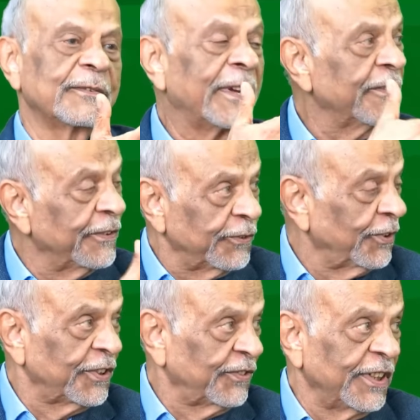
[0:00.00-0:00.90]
By the way, he's
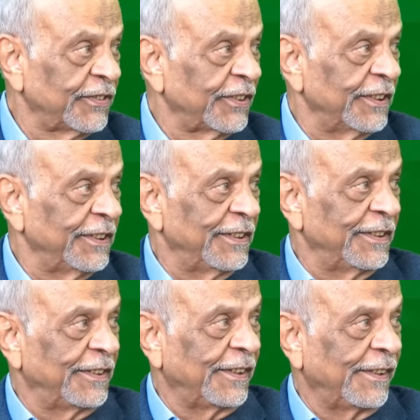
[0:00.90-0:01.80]
not Ishnashri.
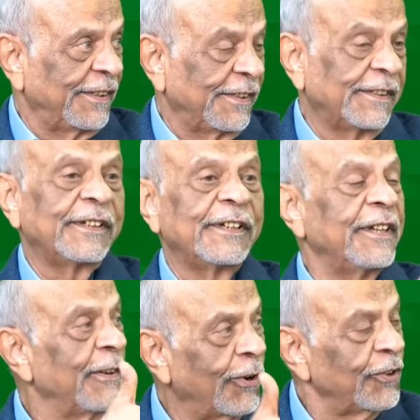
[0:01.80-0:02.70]

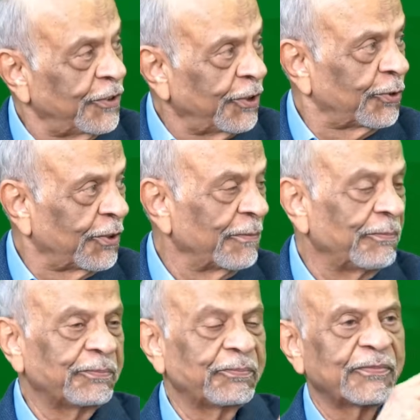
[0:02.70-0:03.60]
He volunteered to come.
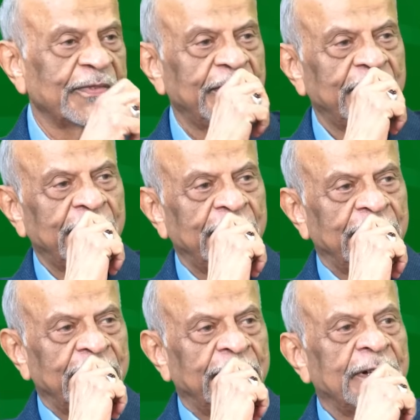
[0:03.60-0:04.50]

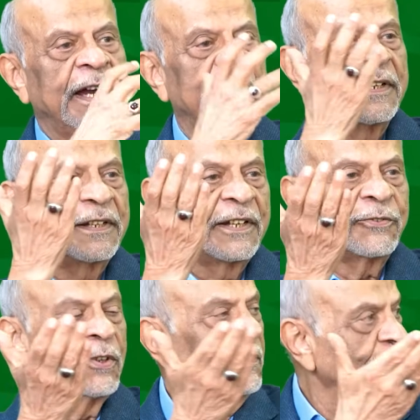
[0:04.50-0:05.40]
I
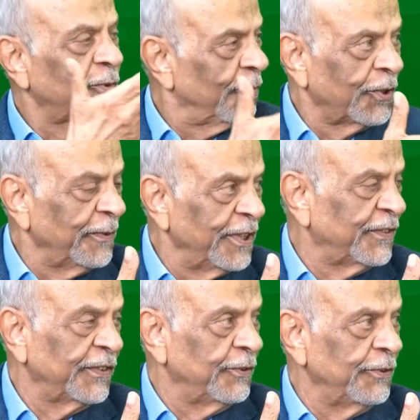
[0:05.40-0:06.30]
told him, look, what
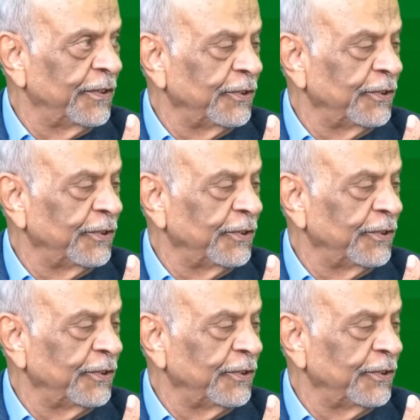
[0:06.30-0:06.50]
medicines do you